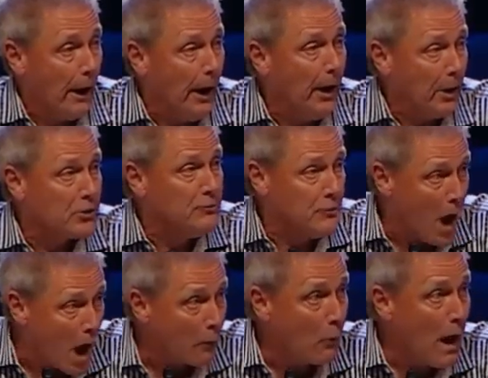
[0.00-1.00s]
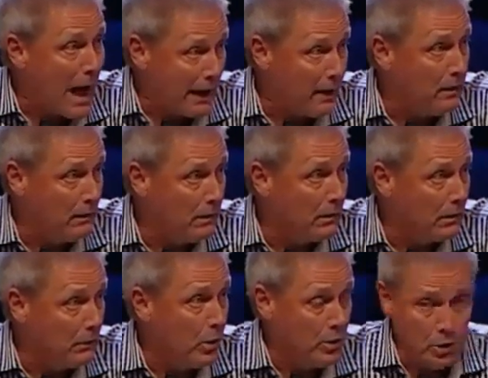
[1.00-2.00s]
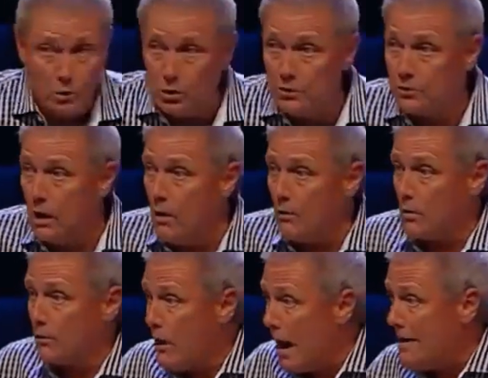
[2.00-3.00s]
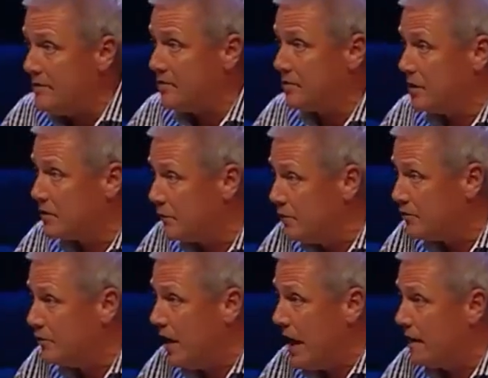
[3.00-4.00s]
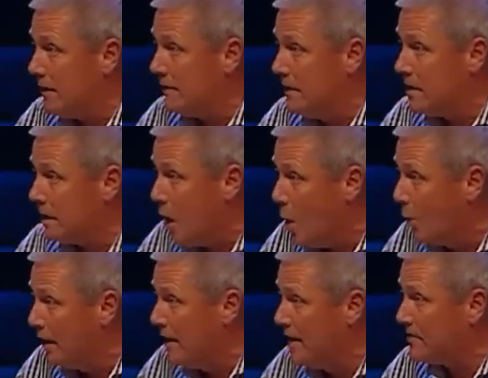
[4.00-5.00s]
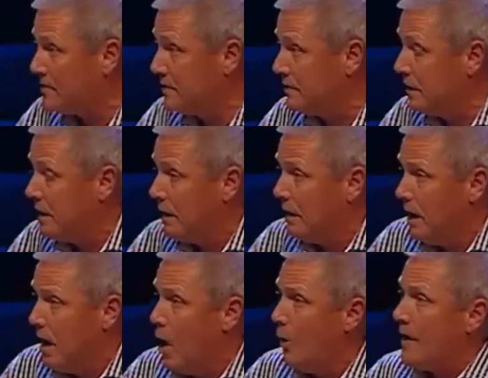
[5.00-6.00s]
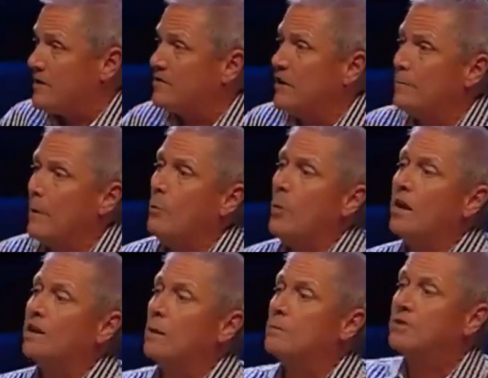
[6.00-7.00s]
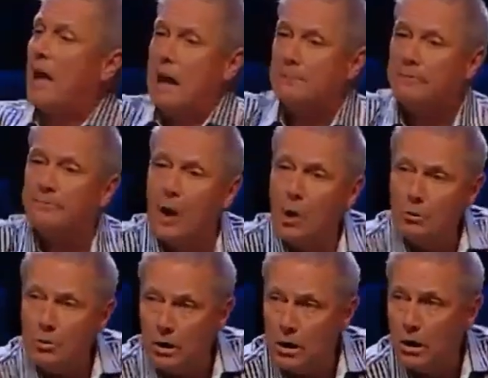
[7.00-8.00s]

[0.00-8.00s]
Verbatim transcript: It is not right when you can talk Christ and Christianity and holiness and all that stuff, but when it comes time to vote,